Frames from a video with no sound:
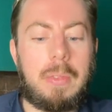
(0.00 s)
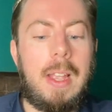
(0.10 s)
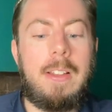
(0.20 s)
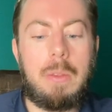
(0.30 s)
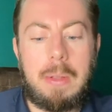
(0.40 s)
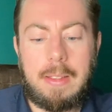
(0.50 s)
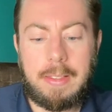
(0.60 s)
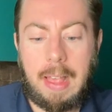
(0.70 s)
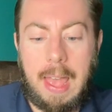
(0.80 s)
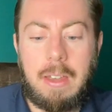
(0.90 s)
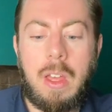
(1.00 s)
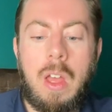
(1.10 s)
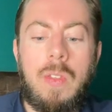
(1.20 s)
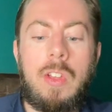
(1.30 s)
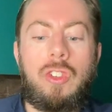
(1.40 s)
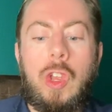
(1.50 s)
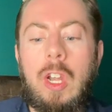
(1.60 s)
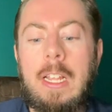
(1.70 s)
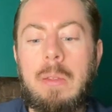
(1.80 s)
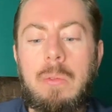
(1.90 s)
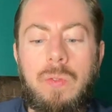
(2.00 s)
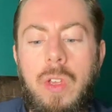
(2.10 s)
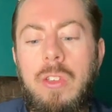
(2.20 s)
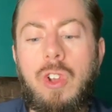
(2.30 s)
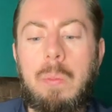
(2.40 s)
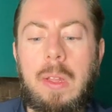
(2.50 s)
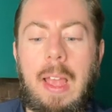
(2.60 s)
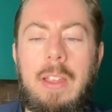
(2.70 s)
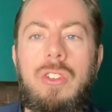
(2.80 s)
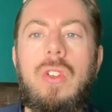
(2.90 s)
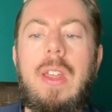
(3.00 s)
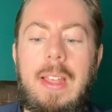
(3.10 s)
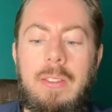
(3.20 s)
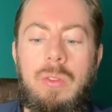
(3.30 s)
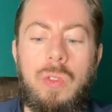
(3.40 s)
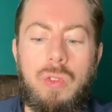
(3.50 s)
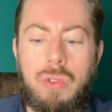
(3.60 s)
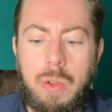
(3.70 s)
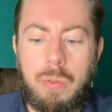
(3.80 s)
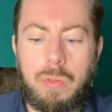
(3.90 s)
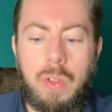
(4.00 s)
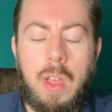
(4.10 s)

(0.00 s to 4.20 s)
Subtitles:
It has been said that journalism's first obligation is to the truth.